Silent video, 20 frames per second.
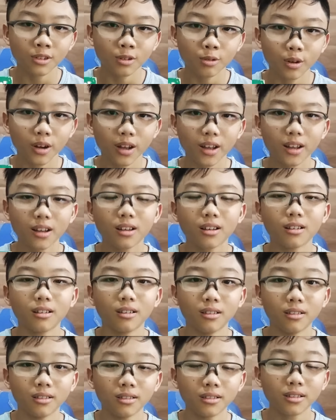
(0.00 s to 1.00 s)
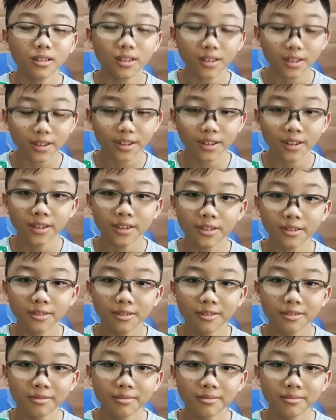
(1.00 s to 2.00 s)
Well, he said,
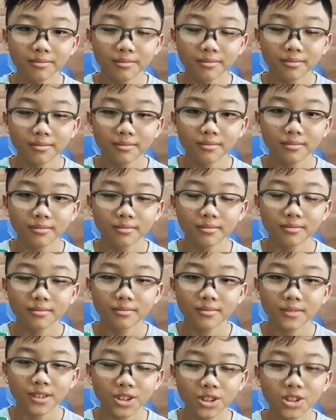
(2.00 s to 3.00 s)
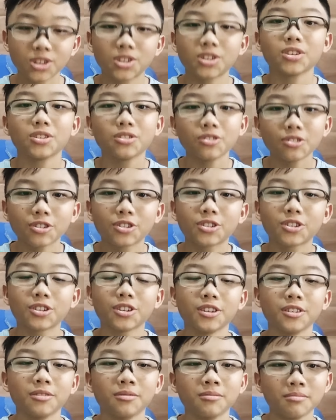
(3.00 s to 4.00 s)
this is
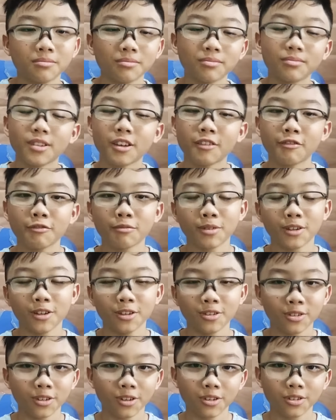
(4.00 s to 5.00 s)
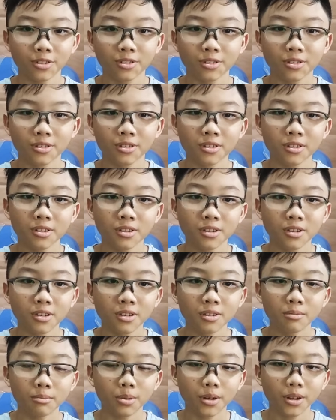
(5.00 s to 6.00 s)
interesting, everybody thought.
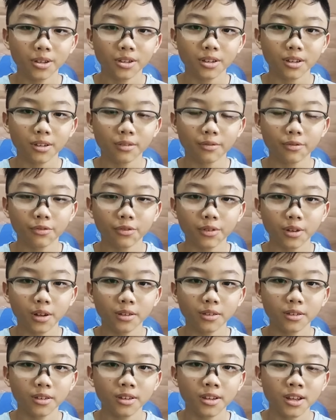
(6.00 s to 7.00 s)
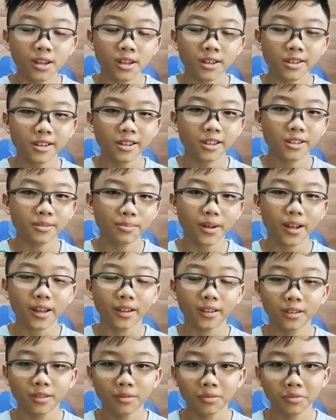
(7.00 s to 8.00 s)
But in front, he had a
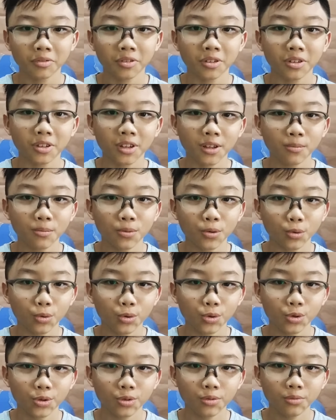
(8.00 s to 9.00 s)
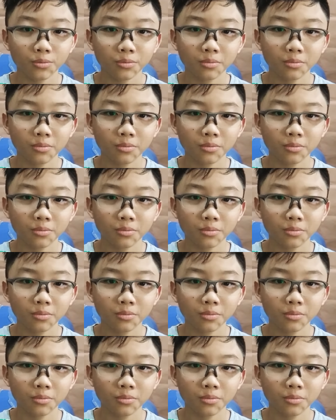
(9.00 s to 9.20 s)
bike with a signpost.